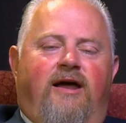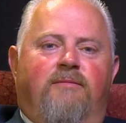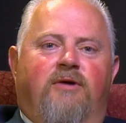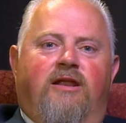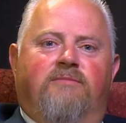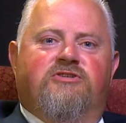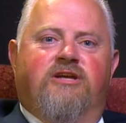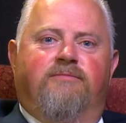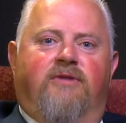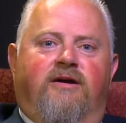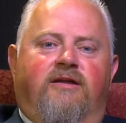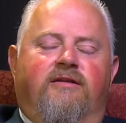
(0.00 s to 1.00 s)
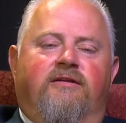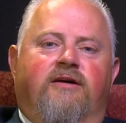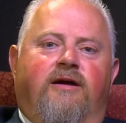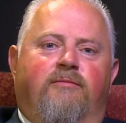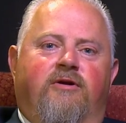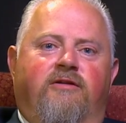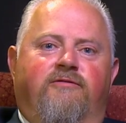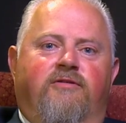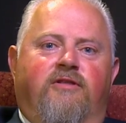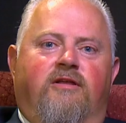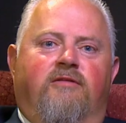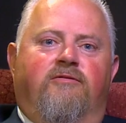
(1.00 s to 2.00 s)
Hi, my name's Shane Buchan. I'm running for
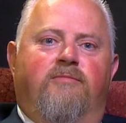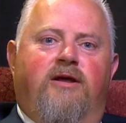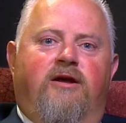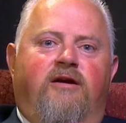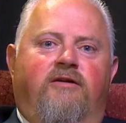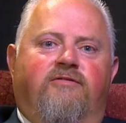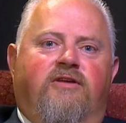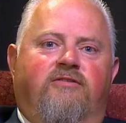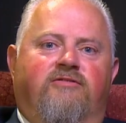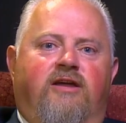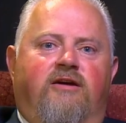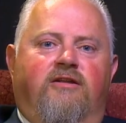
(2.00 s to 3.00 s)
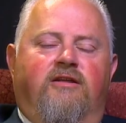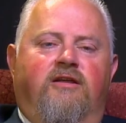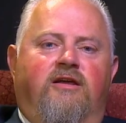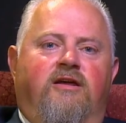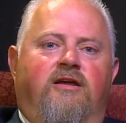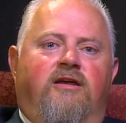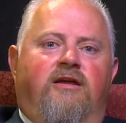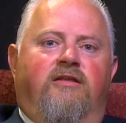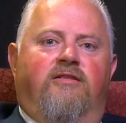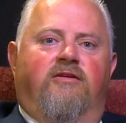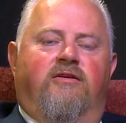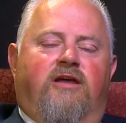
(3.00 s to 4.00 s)
the mayor of Kings County
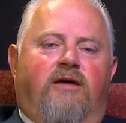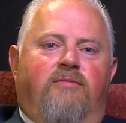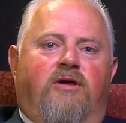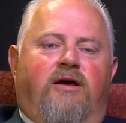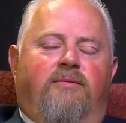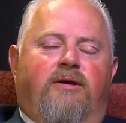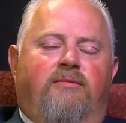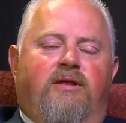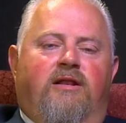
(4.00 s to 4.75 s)
in the upcoming